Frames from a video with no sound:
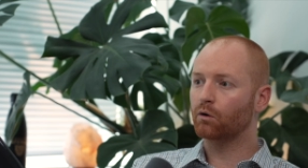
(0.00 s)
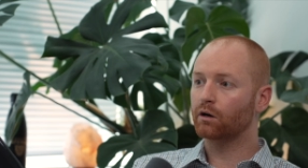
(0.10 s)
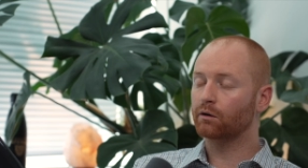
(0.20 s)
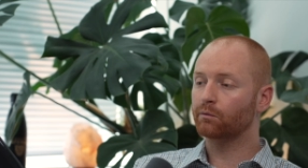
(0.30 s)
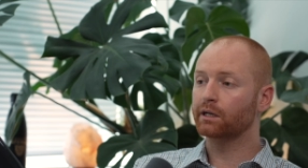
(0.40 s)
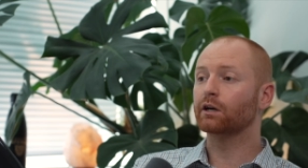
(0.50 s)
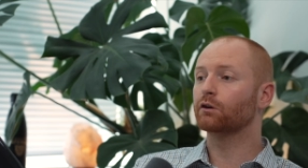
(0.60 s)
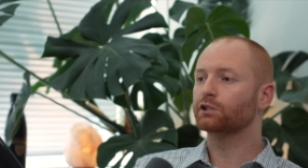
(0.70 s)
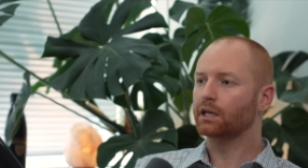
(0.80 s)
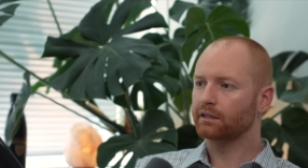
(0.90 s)
or
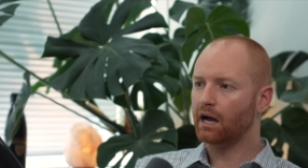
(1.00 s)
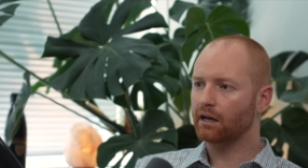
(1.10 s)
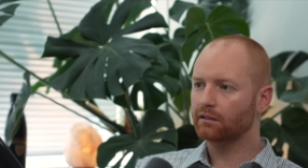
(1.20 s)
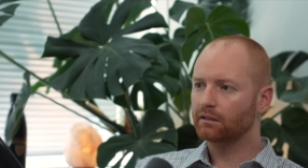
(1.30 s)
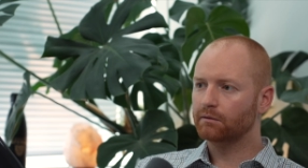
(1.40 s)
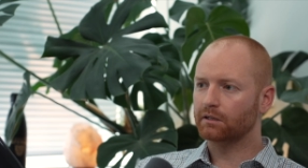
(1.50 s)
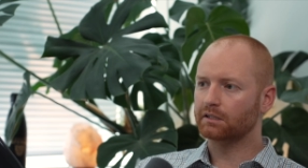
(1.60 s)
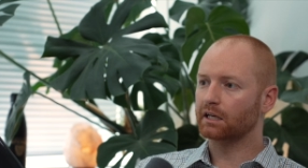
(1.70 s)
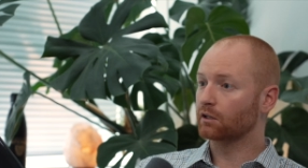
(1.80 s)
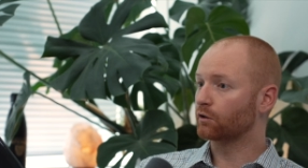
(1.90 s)
renegotiate that because
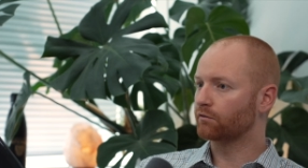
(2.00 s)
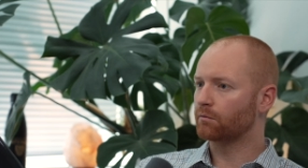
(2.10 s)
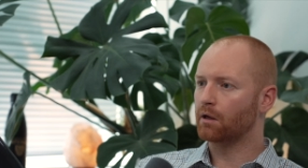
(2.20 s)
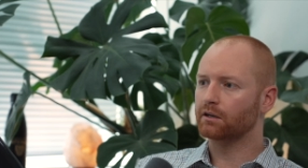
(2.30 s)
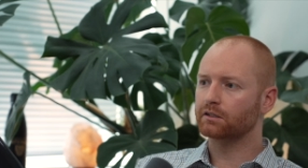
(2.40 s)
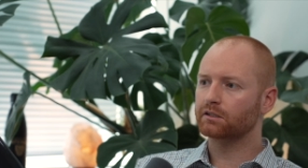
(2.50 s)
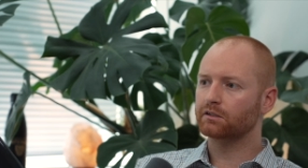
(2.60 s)
they can learn from others.